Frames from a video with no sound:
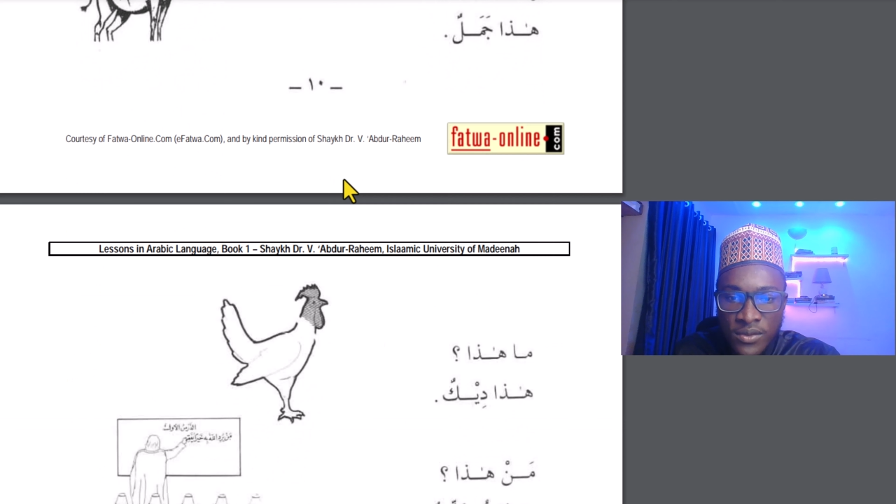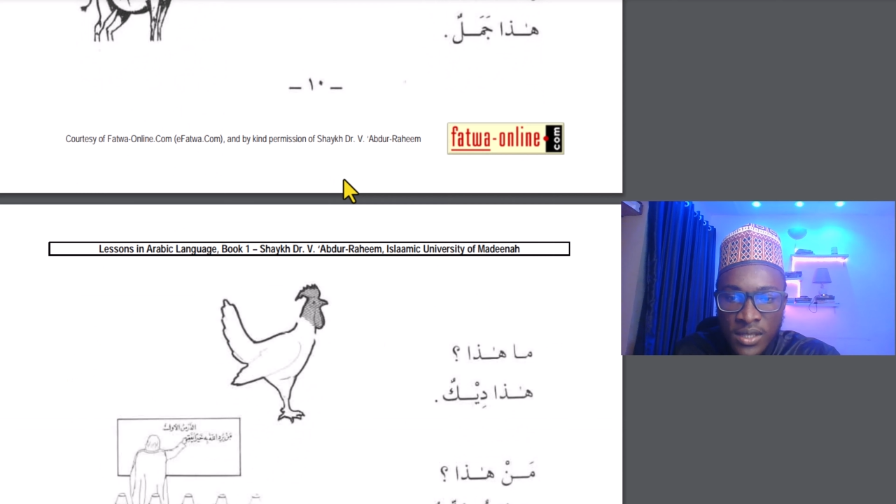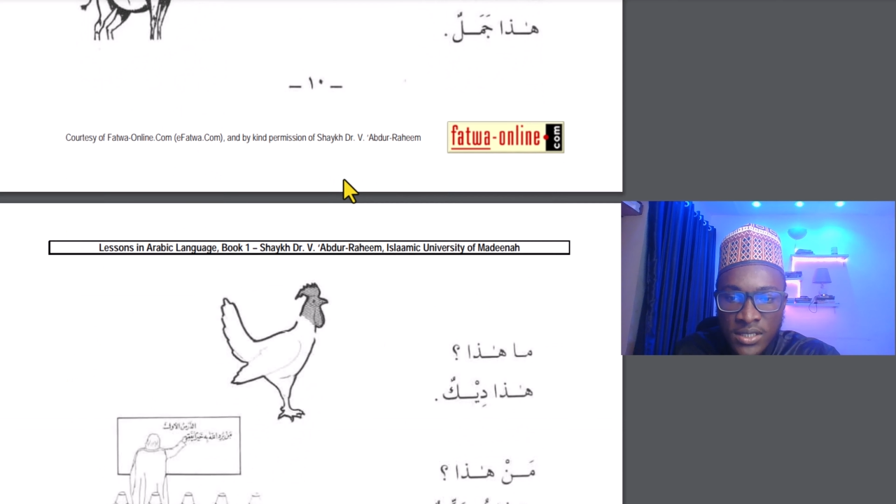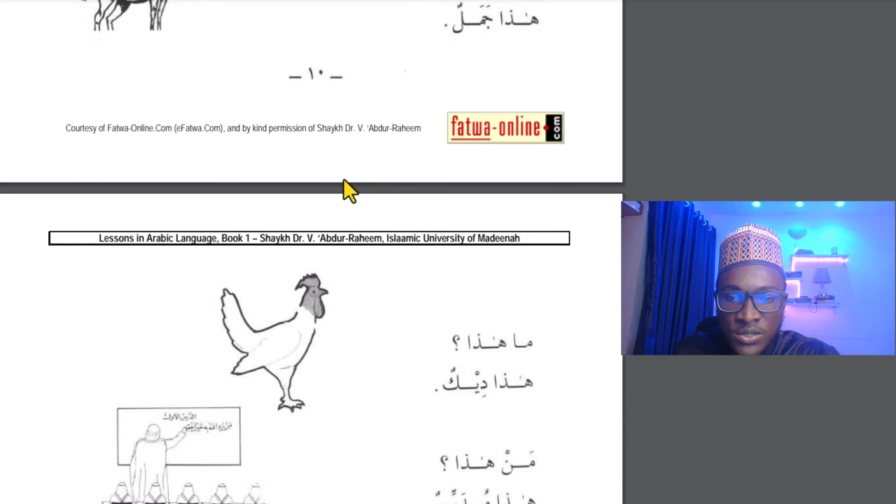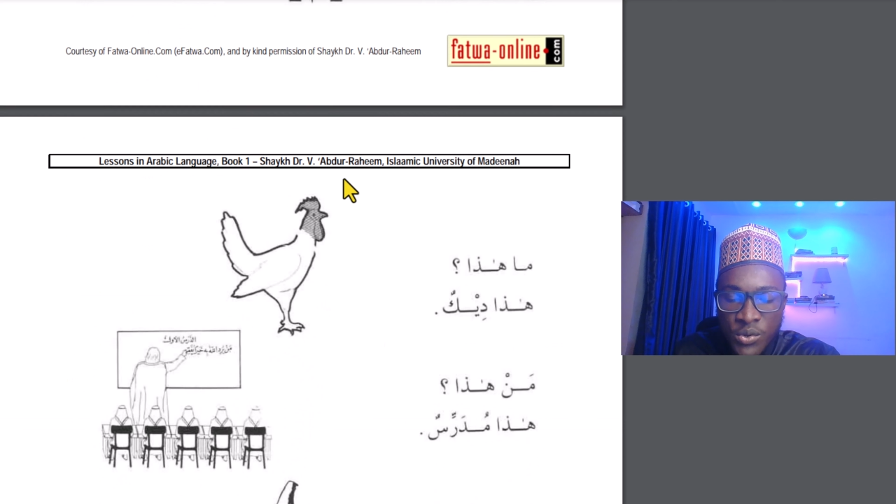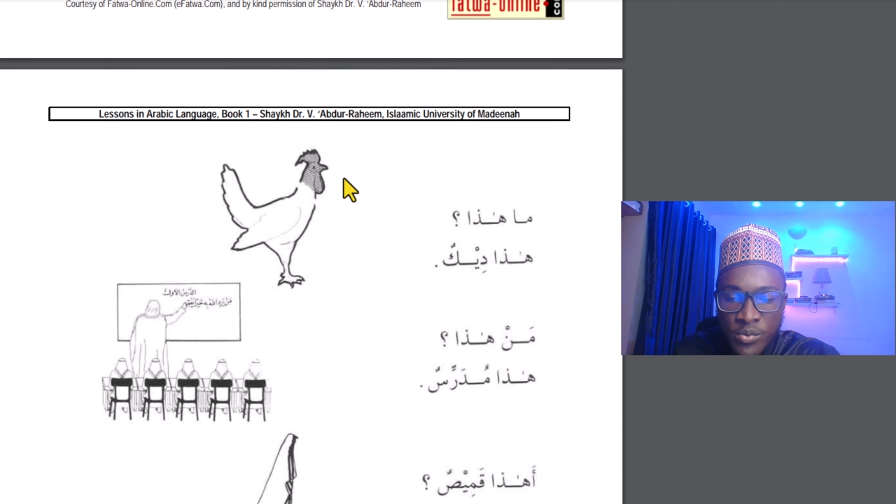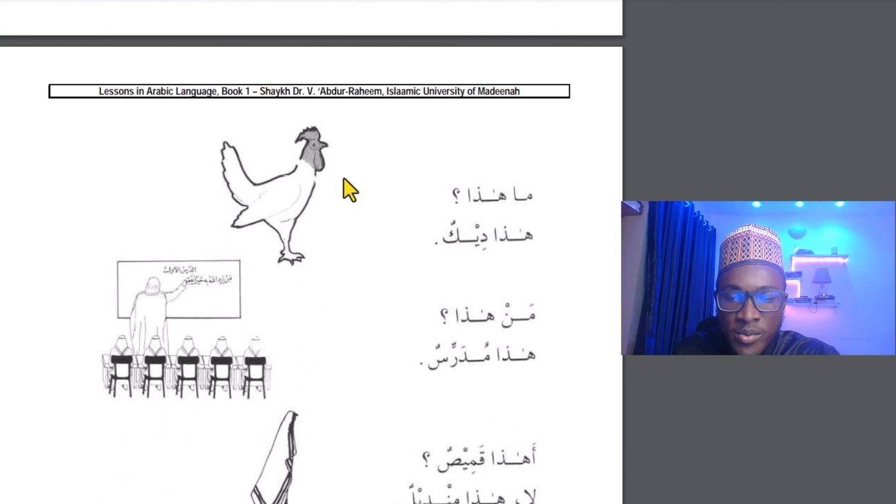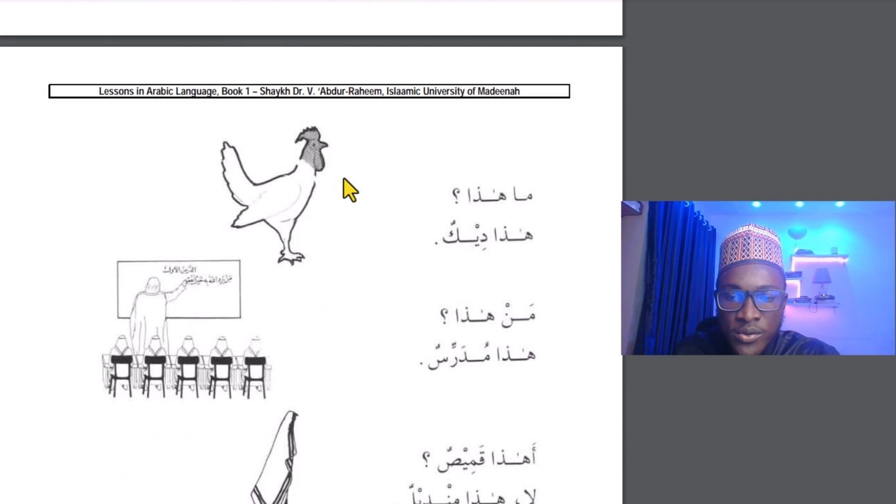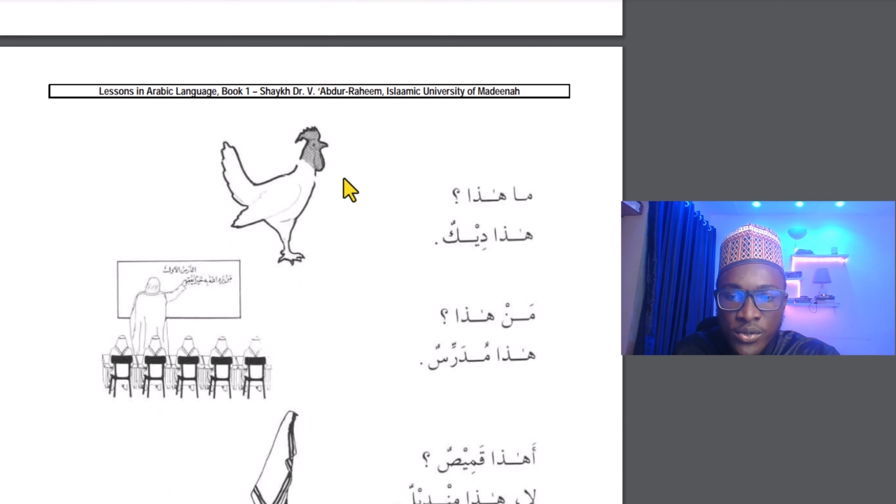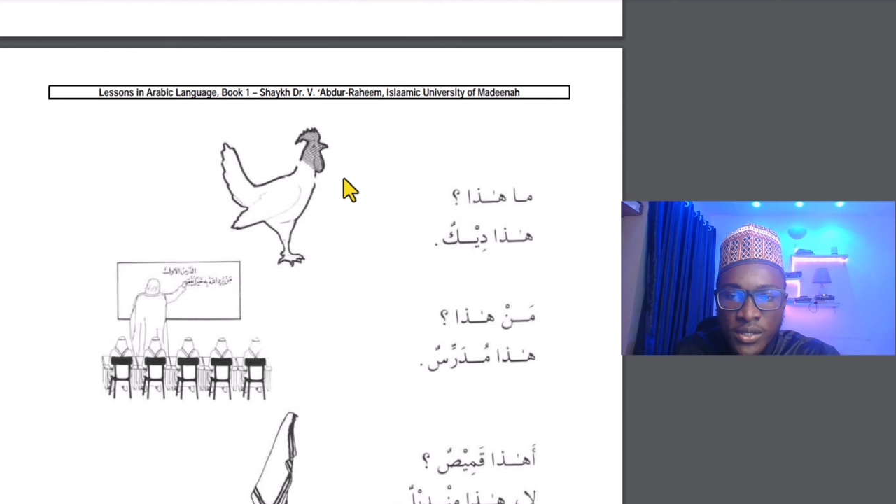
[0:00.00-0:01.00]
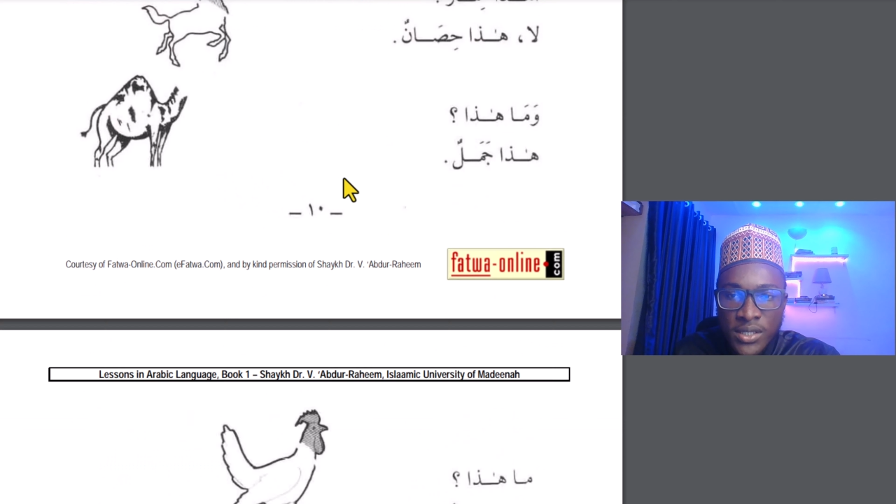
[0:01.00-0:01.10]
the way we'll be doing